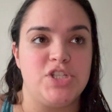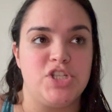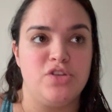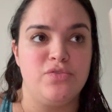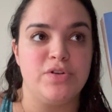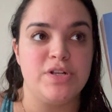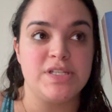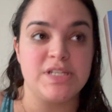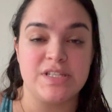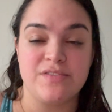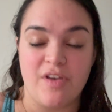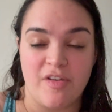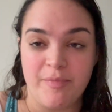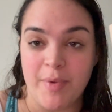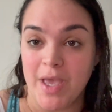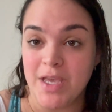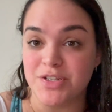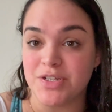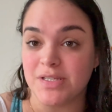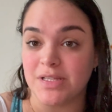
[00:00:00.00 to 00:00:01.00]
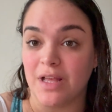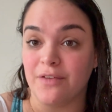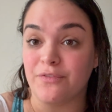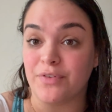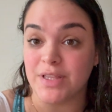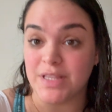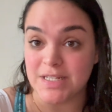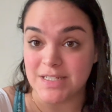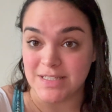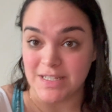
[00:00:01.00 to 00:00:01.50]
265 pages left
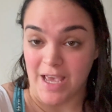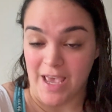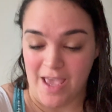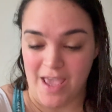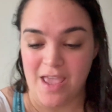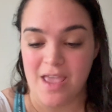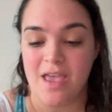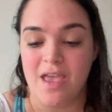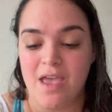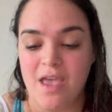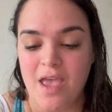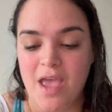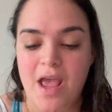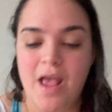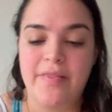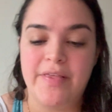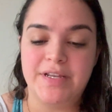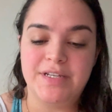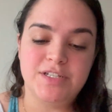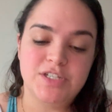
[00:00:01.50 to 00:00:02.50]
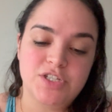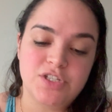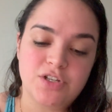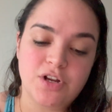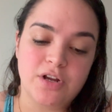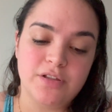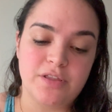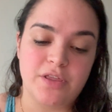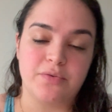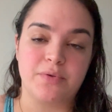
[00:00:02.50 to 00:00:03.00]
for the day, and I did just
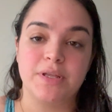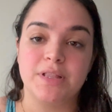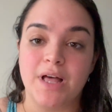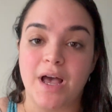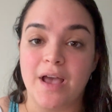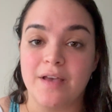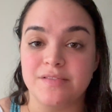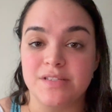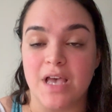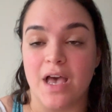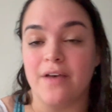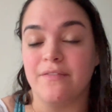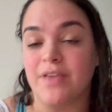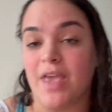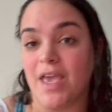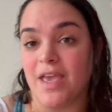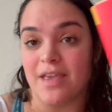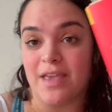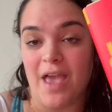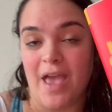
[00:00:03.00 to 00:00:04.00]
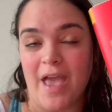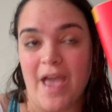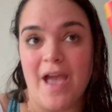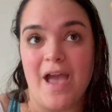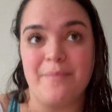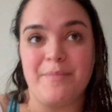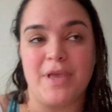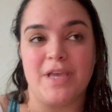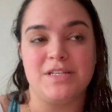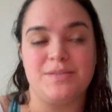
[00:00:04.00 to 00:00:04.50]
start The 3 Lives of Kate K.
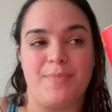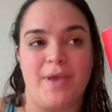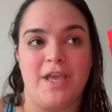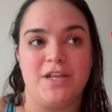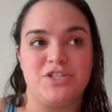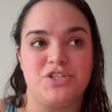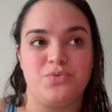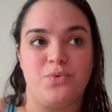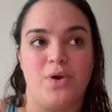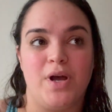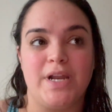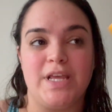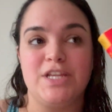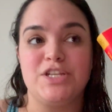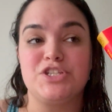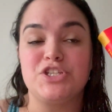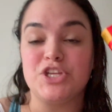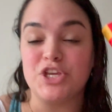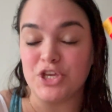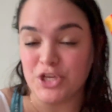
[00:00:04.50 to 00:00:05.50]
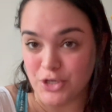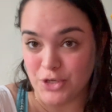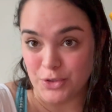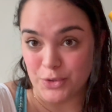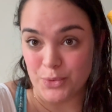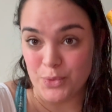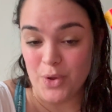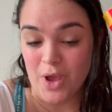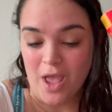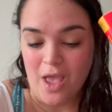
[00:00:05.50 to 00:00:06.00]
I made it to page
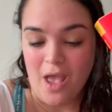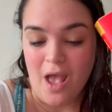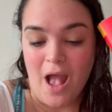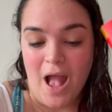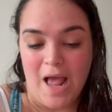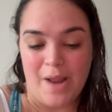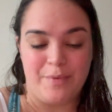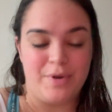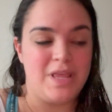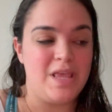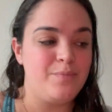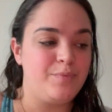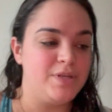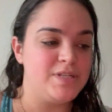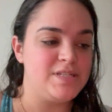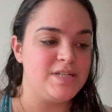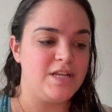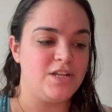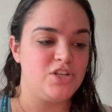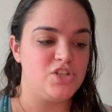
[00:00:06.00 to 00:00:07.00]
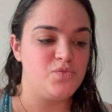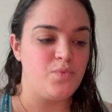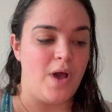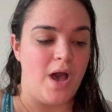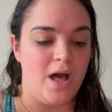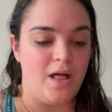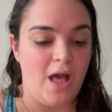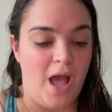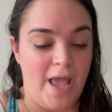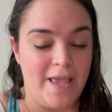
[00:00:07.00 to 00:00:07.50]
22. I'm gonna keep listening just
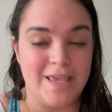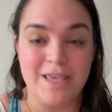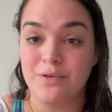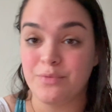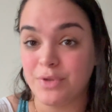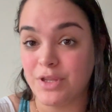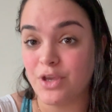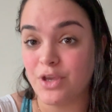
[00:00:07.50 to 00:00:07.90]
while I eat really